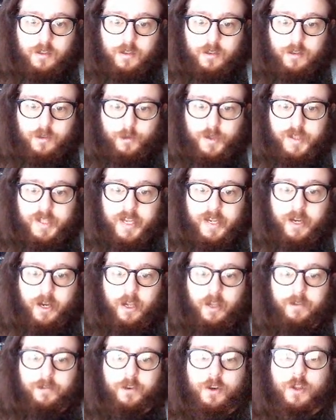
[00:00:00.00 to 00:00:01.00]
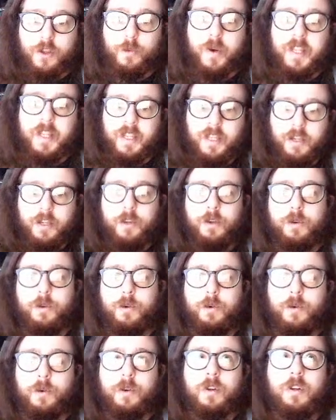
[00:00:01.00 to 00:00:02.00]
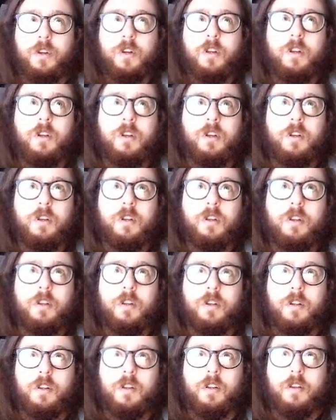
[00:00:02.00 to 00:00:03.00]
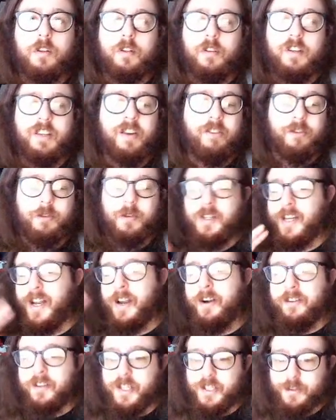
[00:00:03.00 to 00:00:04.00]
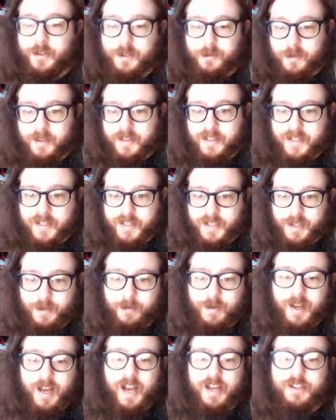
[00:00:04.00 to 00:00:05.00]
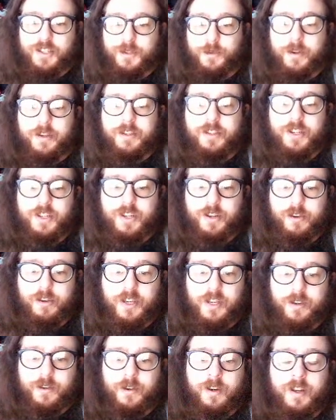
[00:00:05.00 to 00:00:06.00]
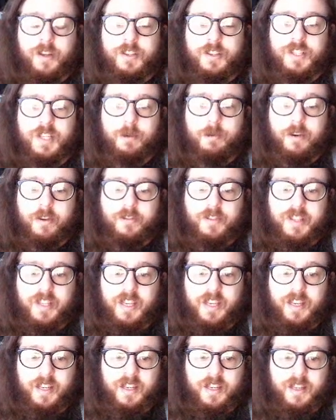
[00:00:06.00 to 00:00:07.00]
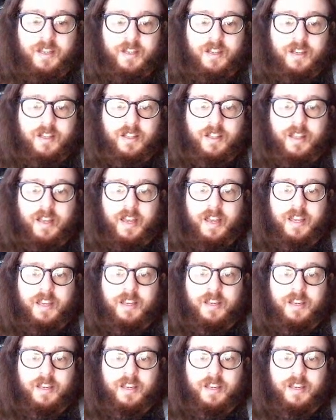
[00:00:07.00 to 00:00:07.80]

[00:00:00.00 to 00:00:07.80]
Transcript: what they call it for the way that you. Never mind. I don't need to explain the system. I just wanted to show you some of the like